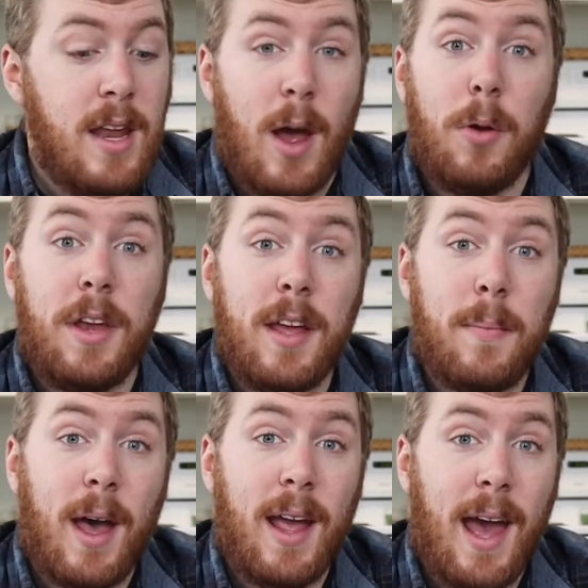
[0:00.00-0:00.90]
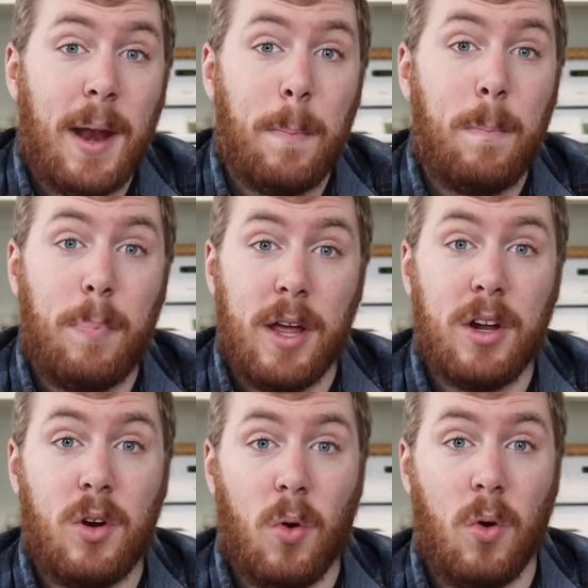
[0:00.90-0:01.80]
Now, Nehemiah had a
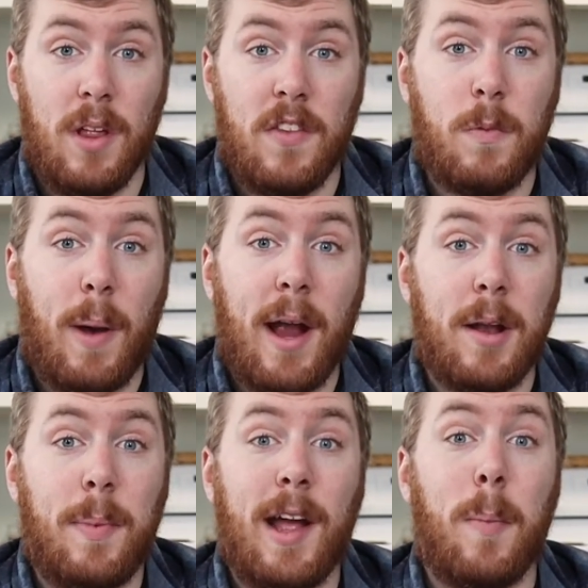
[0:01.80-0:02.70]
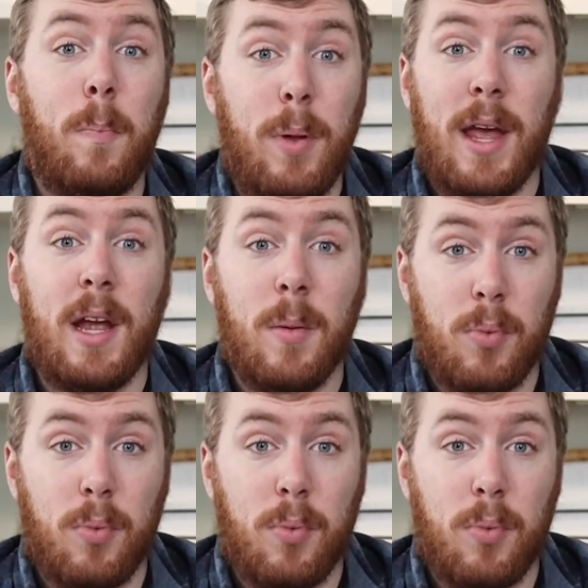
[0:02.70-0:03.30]
big goal inspired by a big